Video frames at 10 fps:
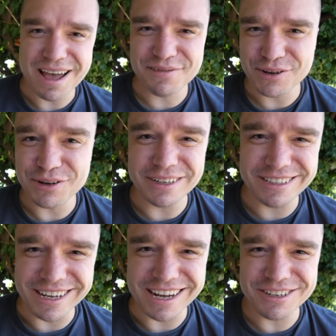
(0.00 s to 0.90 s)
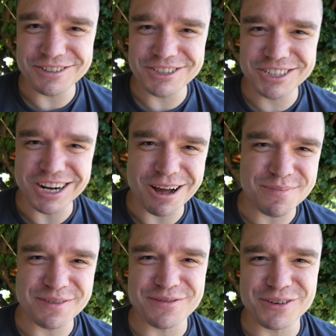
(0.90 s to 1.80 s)
after you're done your
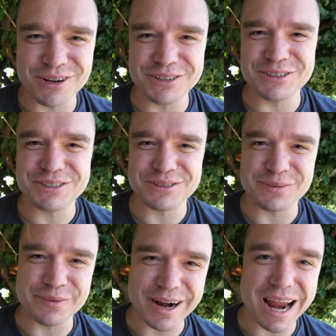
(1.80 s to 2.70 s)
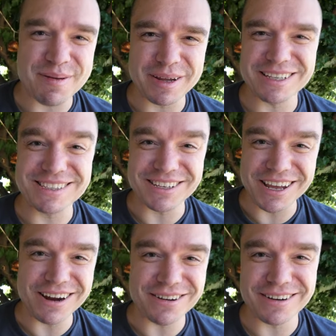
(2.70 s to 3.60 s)
shopping for all your ceramics
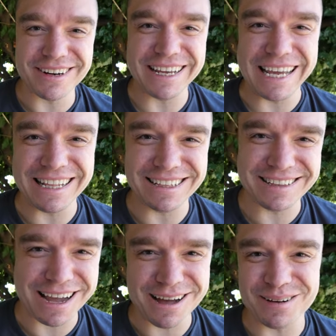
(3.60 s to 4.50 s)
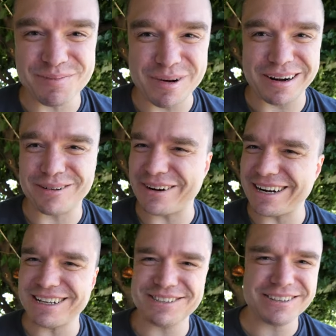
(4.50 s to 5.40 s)
here in the town of
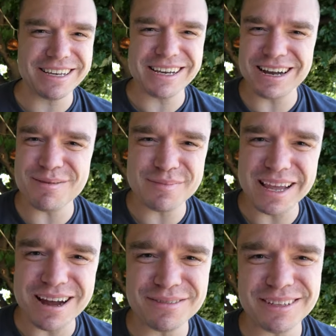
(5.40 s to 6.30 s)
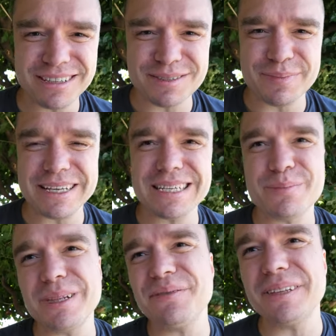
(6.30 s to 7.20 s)
Margarites, you can come down to this place. I
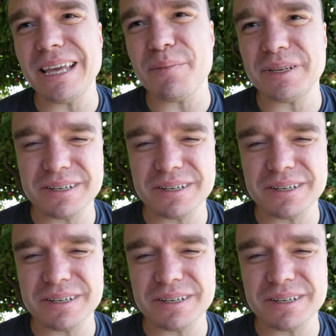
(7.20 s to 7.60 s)
believe the name is